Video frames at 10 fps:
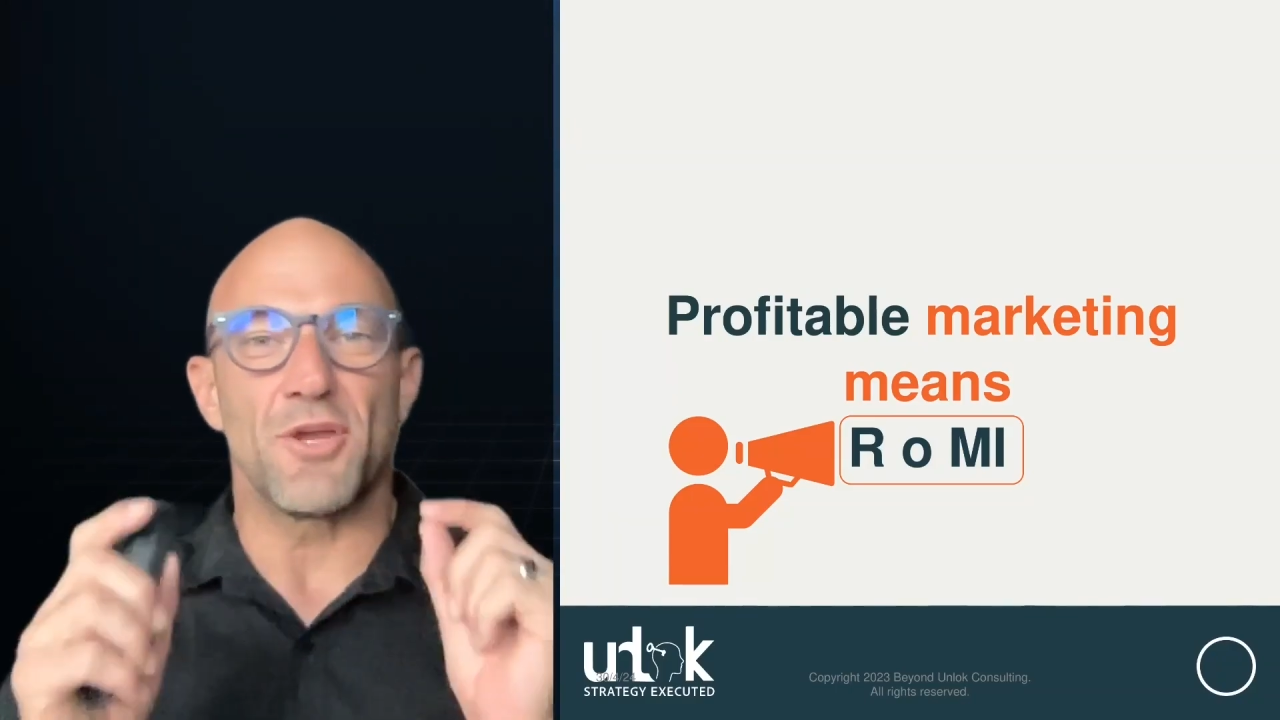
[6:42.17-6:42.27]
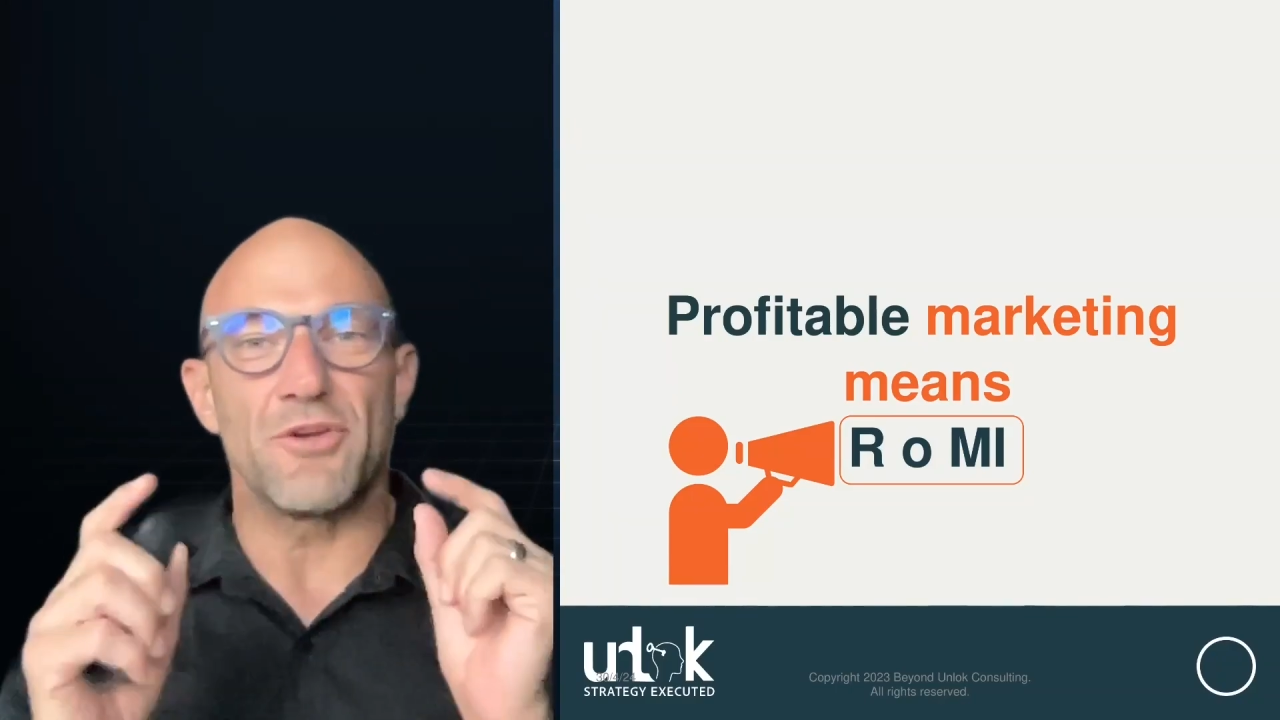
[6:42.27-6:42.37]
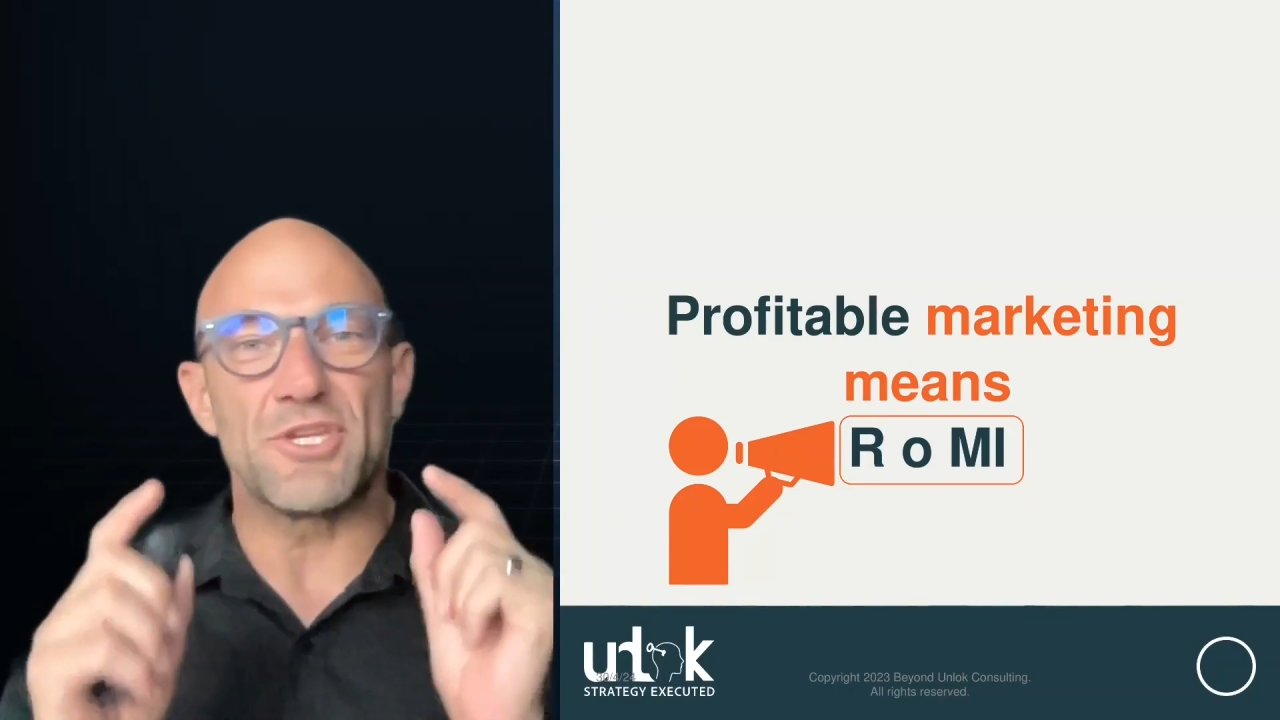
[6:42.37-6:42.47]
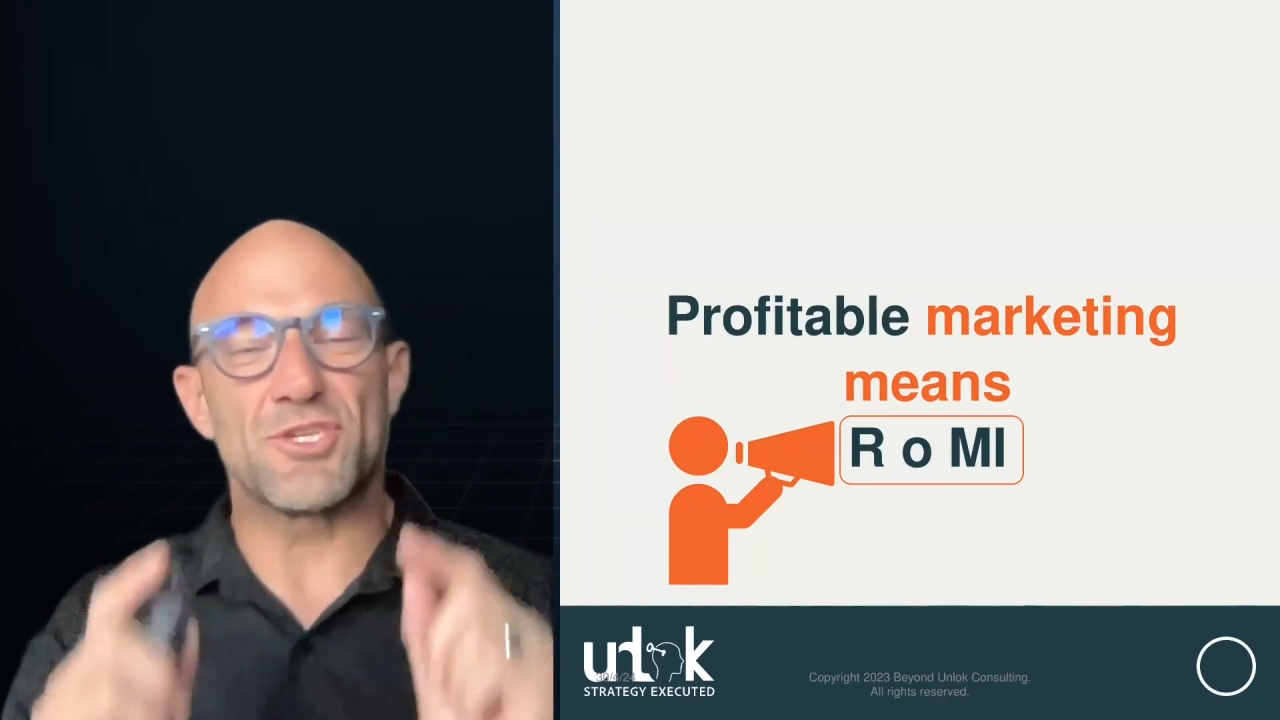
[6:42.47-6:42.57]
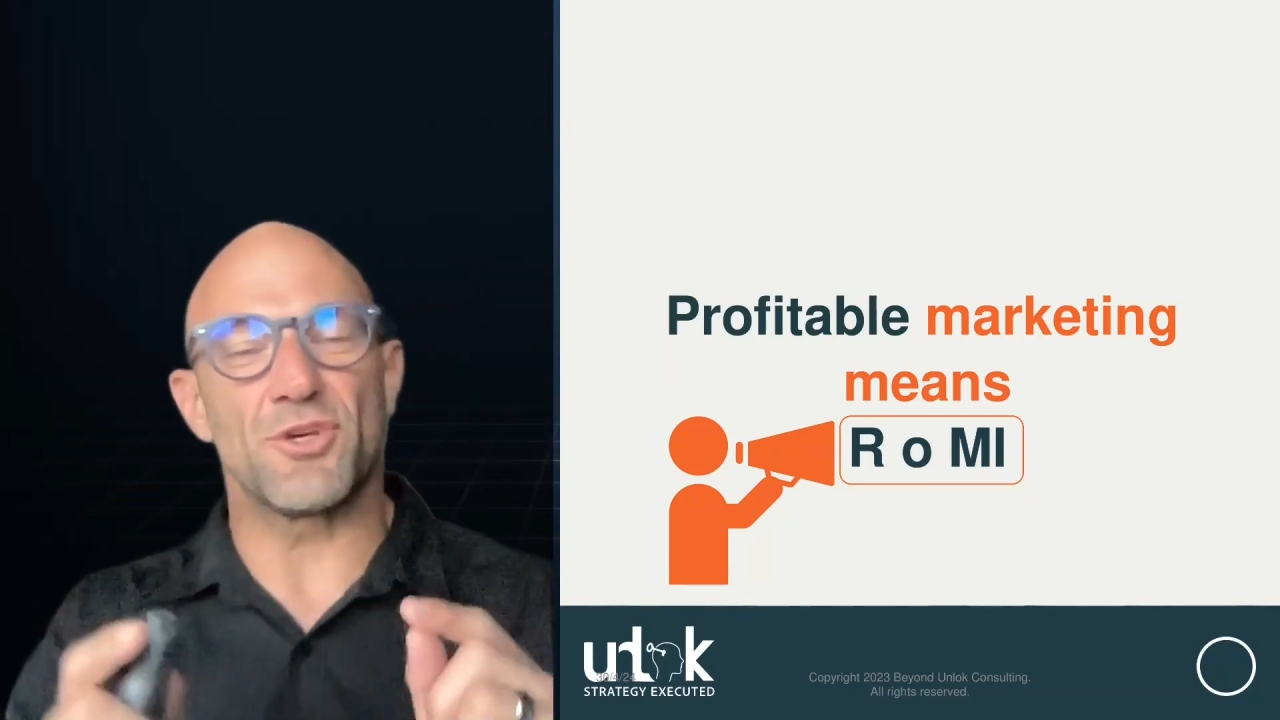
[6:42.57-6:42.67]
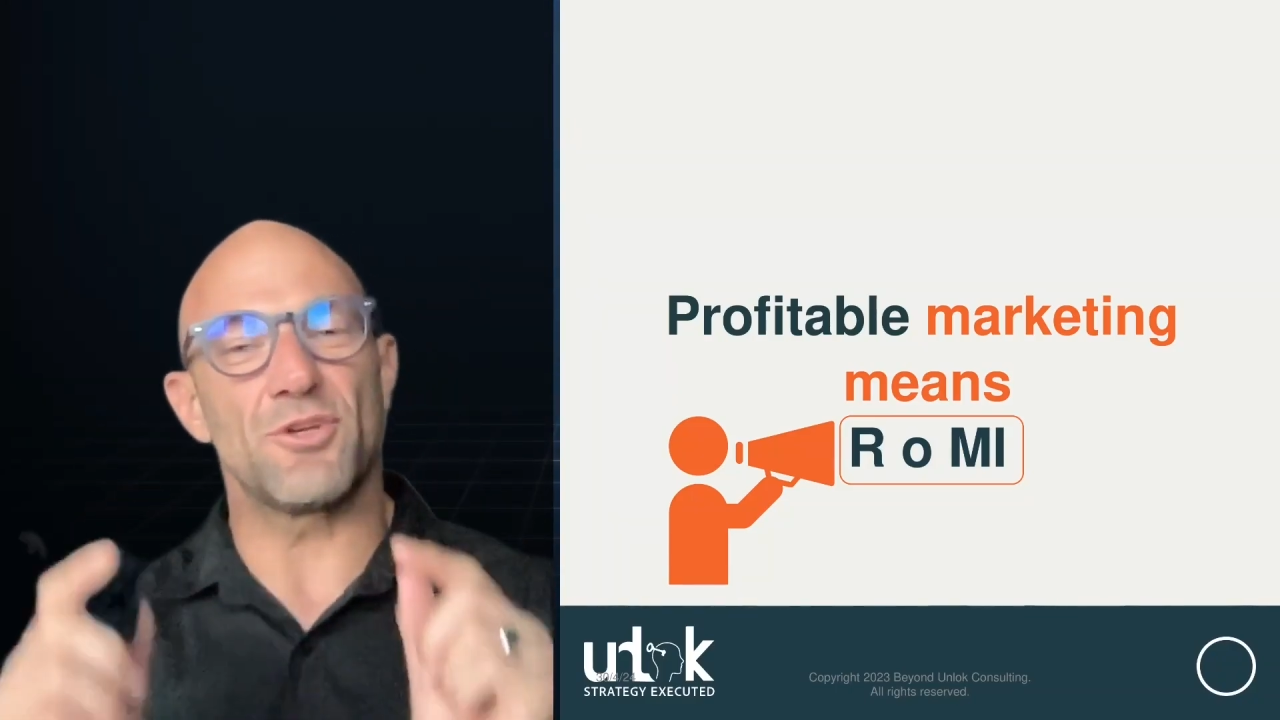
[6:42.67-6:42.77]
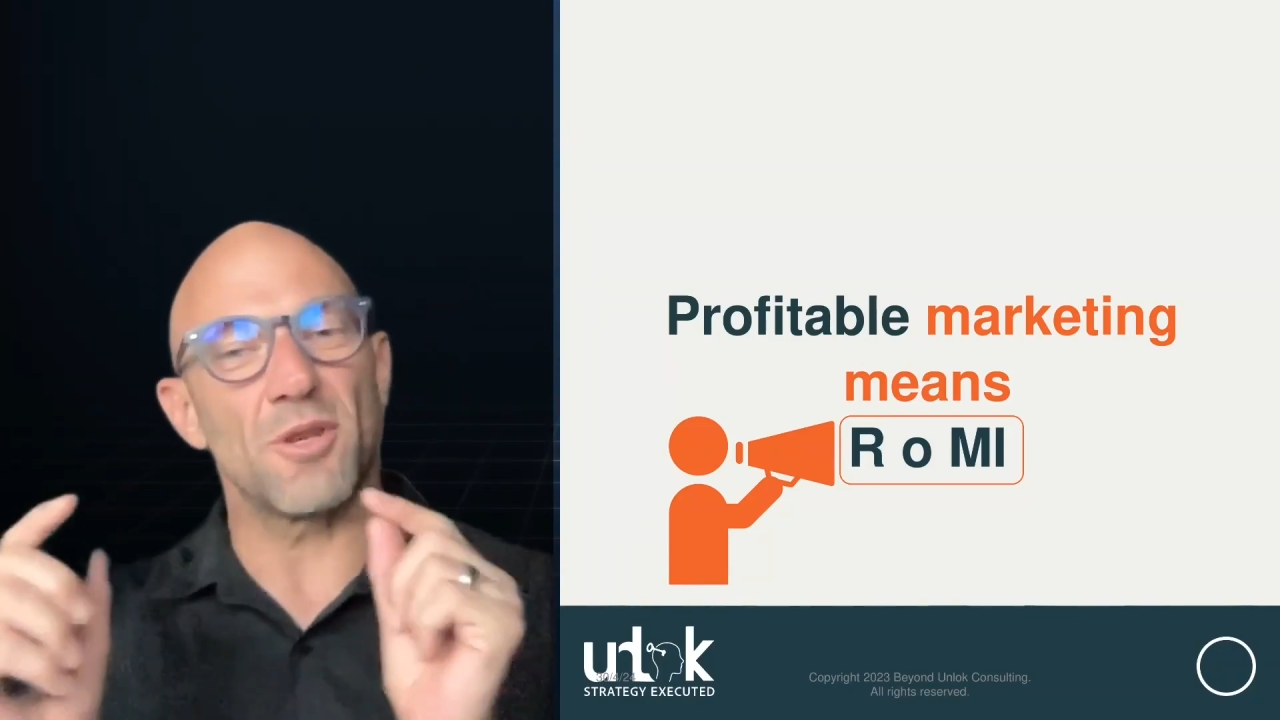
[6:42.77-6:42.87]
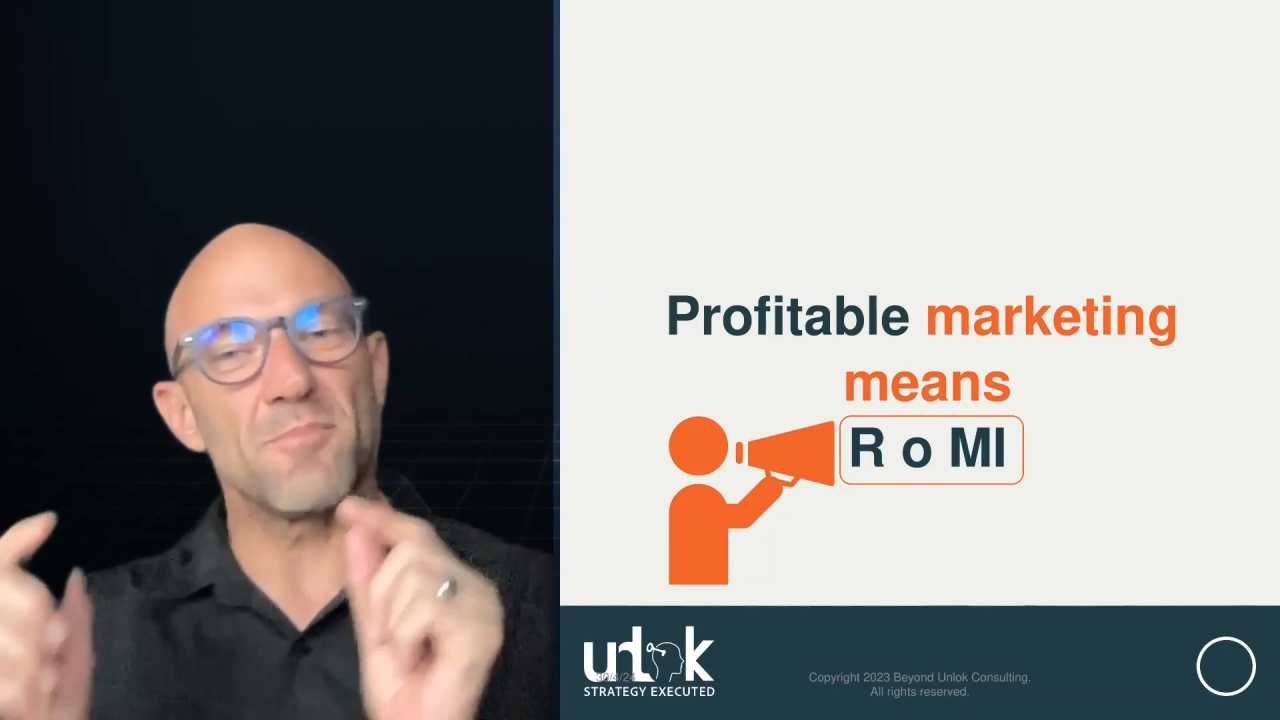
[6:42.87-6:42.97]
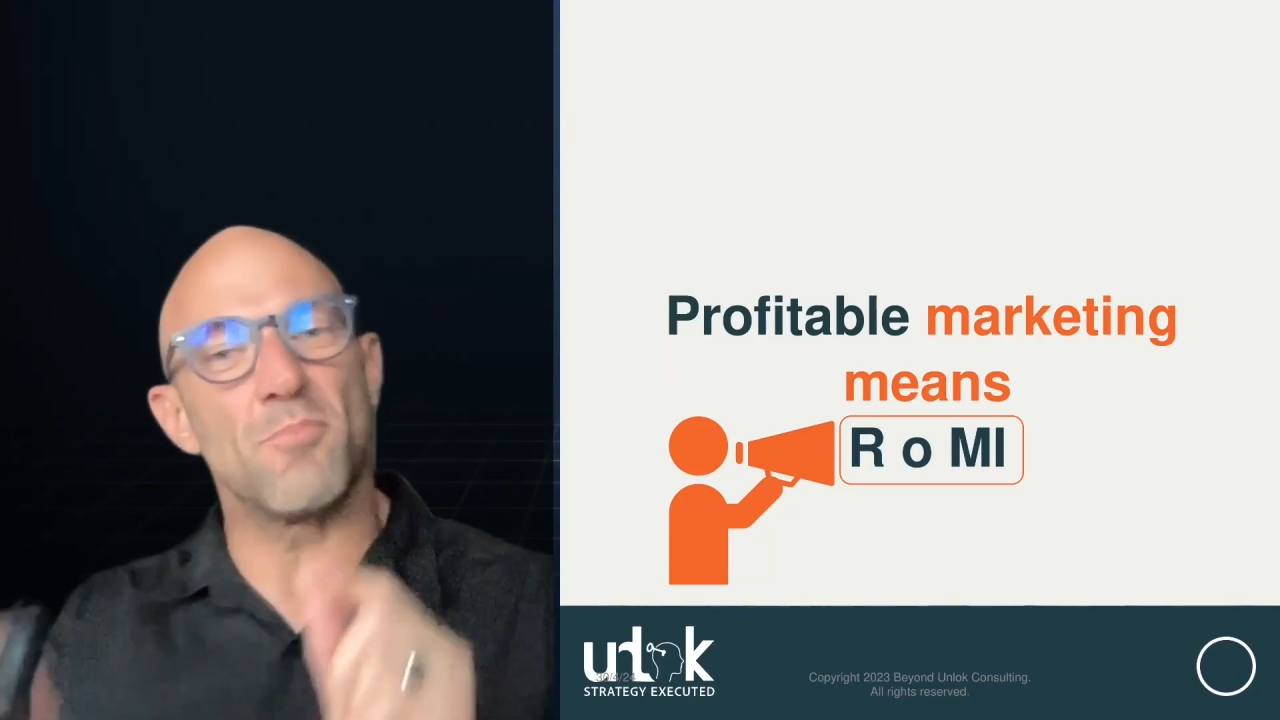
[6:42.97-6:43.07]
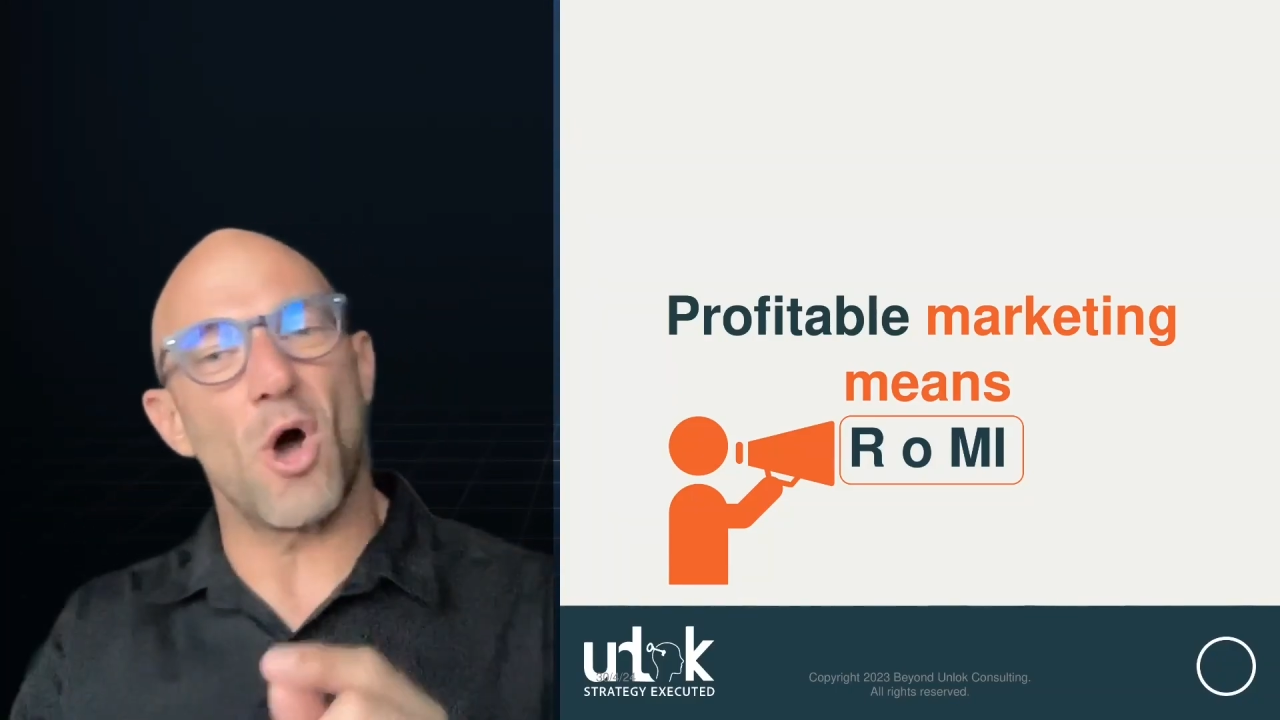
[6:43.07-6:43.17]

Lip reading: return on